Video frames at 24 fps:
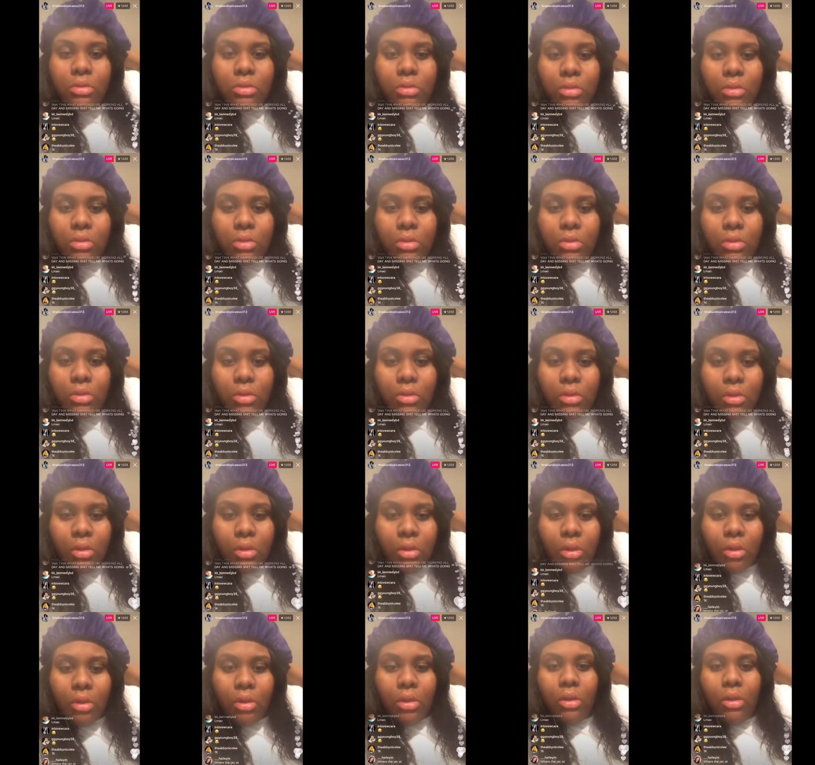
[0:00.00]

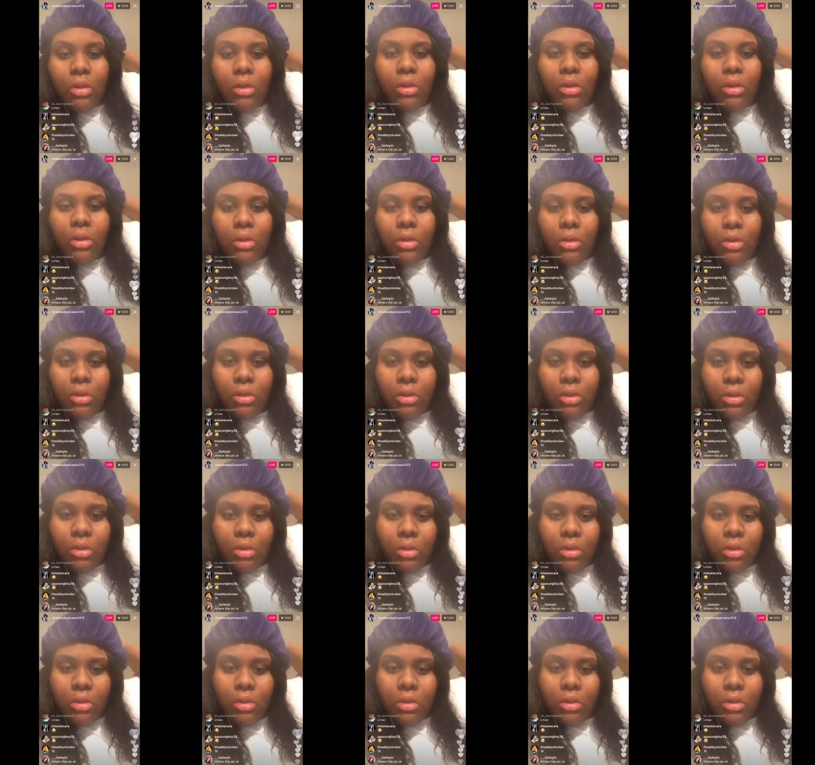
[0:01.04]
(silence)